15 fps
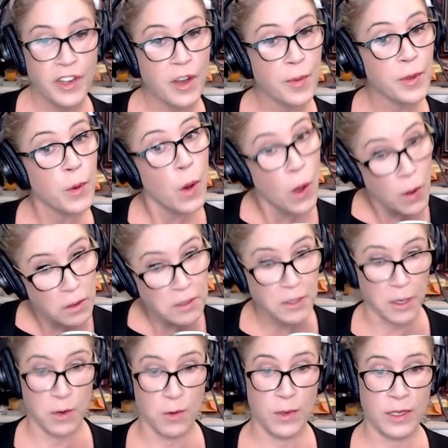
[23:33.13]
VW
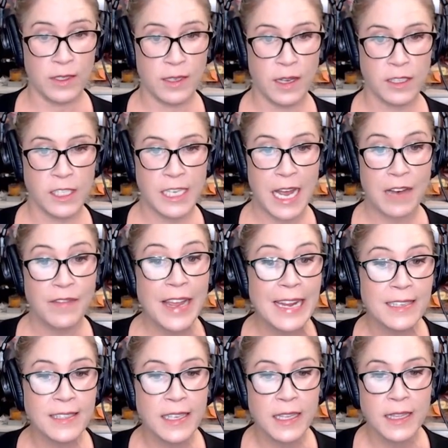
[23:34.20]
also intends to have
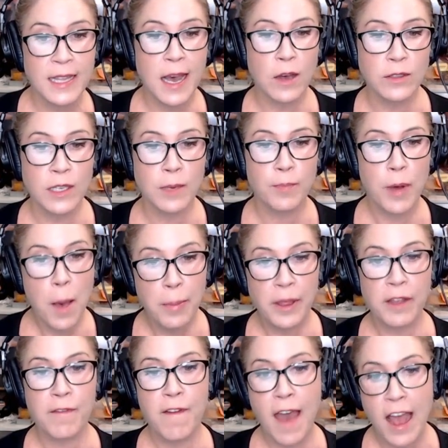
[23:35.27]
18,000
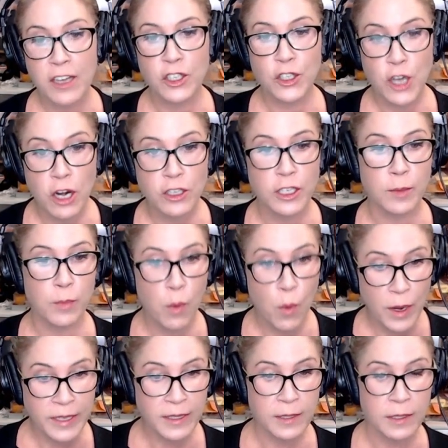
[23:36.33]
public fast charging
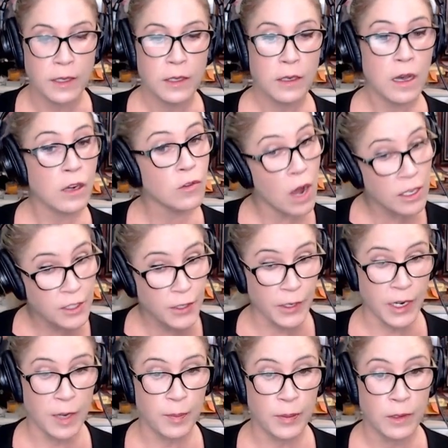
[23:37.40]
points across
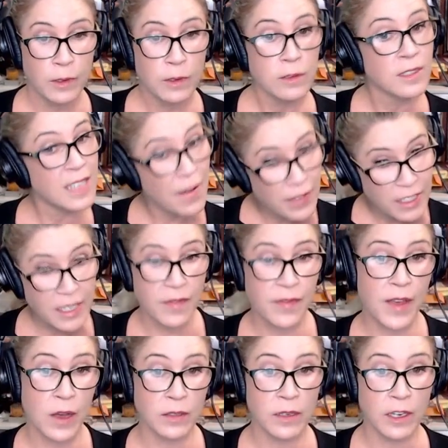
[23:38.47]
Europe
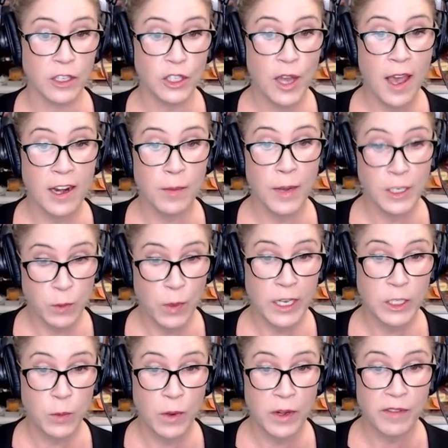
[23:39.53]
17,000 in China by
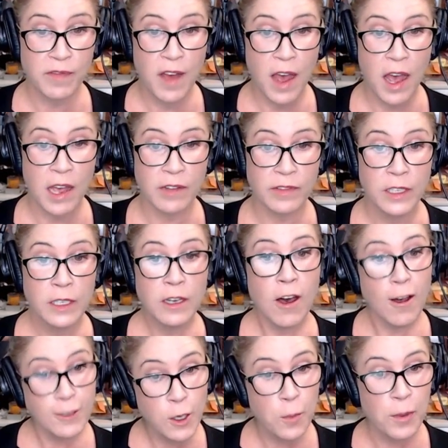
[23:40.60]
2025,
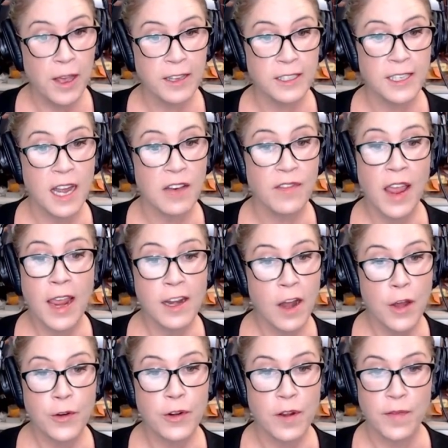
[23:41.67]
also plans to have
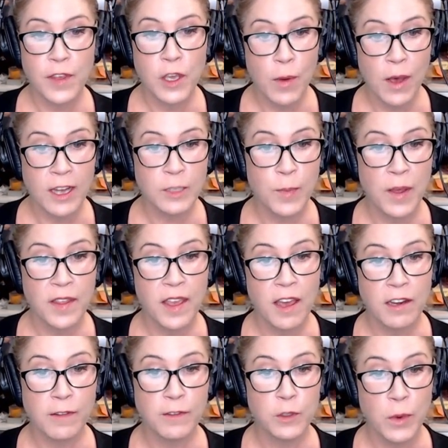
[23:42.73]
800 in the US by the
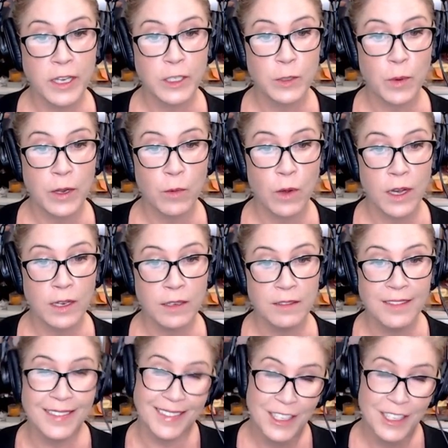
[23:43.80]
end of 2021.